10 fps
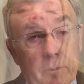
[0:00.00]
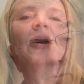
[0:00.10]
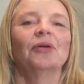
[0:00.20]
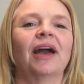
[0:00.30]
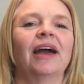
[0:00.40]

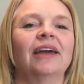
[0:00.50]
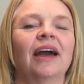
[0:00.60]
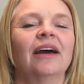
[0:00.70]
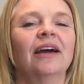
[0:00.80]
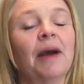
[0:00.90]
Okay,
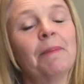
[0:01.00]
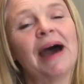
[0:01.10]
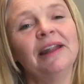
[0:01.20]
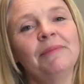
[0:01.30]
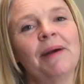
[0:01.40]
a
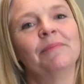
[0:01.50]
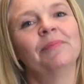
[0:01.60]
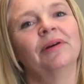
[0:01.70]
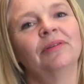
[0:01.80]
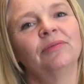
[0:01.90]
panel
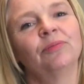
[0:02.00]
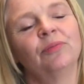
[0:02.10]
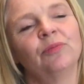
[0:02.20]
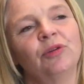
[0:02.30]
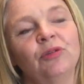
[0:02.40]
member,
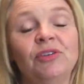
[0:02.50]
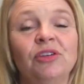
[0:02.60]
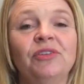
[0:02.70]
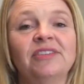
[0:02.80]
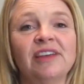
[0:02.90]

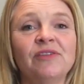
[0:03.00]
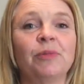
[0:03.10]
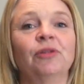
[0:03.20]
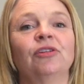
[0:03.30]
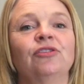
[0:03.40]
you receive the
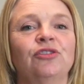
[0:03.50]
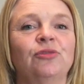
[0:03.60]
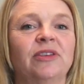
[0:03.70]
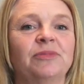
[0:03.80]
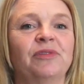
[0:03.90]
bundle
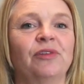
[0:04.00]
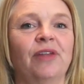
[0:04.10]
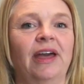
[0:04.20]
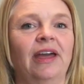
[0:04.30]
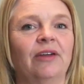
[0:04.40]
2 weeks before
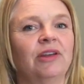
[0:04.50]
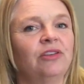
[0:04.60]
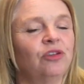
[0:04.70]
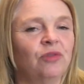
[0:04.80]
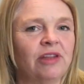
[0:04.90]
the hearing,
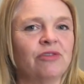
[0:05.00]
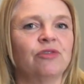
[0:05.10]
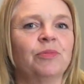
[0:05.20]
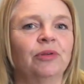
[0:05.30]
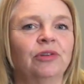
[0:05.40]
you read through
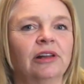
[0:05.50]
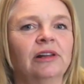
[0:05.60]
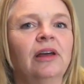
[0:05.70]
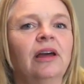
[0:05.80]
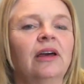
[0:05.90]
the
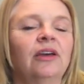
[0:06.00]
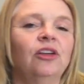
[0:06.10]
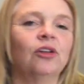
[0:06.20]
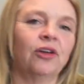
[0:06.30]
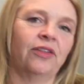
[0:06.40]
bundle,
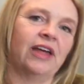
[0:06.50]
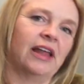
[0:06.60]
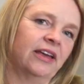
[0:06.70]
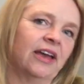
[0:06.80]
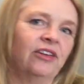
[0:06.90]
you look at the
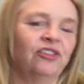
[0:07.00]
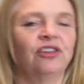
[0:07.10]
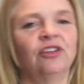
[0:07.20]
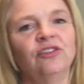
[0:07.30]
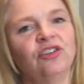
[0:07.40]

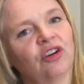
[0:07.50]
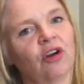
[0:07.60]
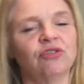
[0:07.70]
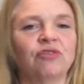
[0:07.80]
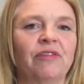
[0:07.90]
allegations, you
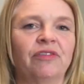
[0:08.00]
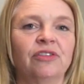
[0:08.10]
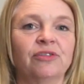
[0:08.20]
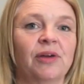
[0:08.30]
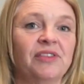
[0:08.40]

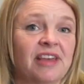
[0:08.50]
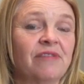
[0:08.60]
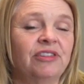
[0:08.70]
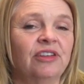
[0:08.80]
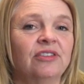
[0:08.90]
cross-reference where there's
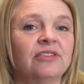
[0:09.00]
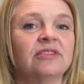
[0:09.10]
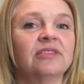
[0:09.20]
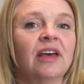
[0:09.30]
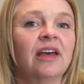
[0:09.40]

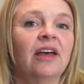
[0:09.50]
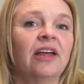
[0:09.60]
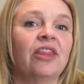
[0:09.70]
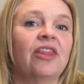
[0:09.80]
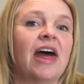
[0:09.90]
evidence,
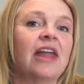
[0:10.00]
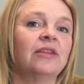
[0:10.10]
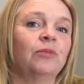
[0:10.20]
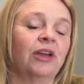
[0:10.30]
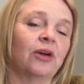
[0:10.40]

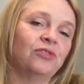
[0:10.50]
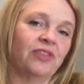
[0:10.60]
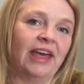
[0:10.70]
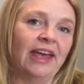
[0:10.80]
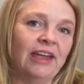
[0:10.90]
then we go to
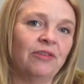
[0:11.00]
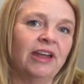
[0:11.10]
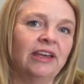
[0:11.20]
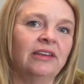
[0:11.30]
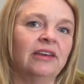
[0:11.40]
the
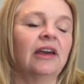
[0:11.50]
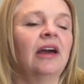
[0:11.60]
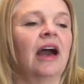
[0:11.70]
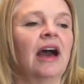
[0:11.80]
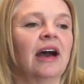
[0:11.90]
hearing
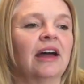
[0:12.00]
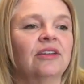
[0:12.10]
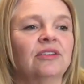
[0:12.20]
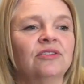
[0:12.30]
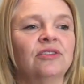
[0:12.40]

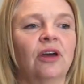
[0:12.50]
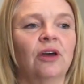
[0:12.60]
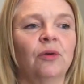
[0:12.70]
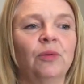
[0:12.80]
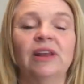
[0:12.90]
and
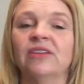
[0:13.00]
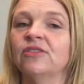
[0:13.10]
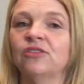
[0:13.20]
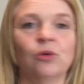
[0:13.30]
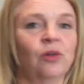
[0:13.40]
we
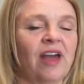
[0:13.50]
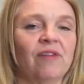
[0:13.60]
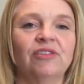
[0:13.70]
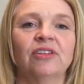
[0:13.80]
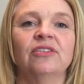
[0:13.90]
listen to all the
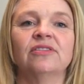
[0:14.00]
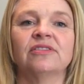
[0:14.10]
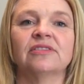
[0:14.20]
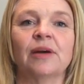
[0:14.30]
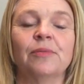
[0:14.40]

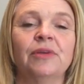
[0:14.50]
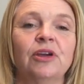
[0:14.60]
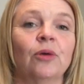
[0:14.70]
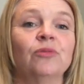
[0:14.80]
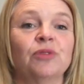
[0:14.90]
evidence and we
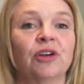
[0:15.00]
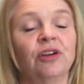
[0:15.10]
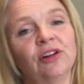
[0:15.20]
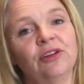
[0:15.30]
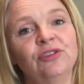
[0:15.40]
come to a
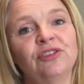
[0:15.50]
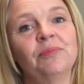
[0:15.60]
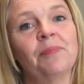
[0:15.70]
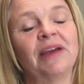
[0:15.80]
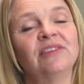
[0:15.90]

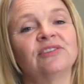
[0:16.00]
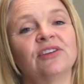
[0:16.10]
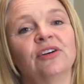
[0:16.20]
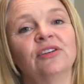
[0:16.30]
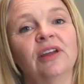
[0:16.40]
conclusion based
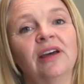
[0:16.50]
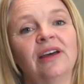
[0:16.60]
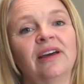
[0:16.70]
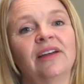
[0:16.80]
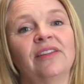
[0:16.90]
on
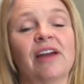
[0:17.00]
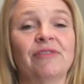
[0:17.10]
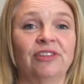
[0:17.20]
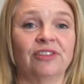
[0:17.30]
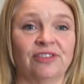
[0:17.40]
the
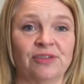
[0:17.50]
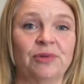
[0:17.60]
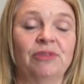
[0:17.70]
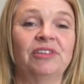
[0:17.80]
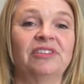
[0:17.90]
evidence that
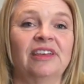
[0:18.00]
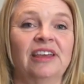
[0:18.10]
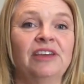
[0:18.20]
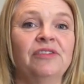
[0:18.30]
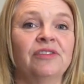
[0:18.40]
we
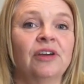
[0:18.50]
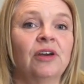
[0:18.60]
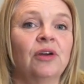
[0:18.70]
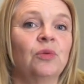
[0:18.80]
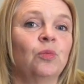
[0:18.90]
receive.
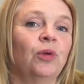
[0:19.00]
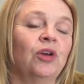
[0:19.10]
We